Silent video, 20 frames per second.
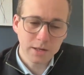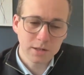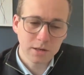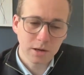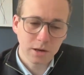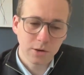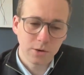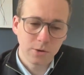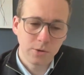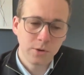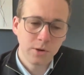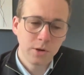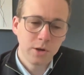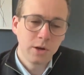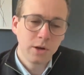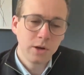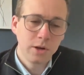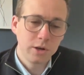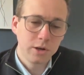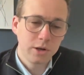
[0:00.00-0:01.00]
So,
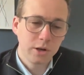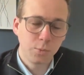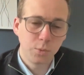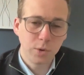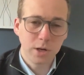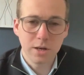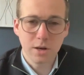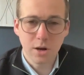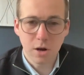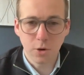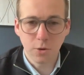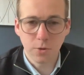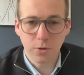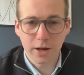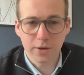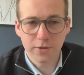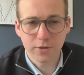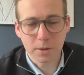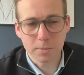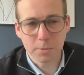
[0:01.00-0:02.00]
we know
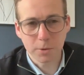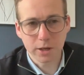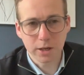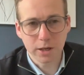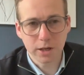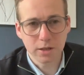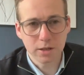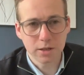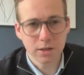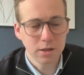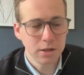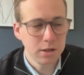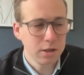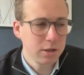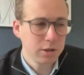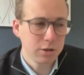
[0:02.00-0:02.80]
that if someone is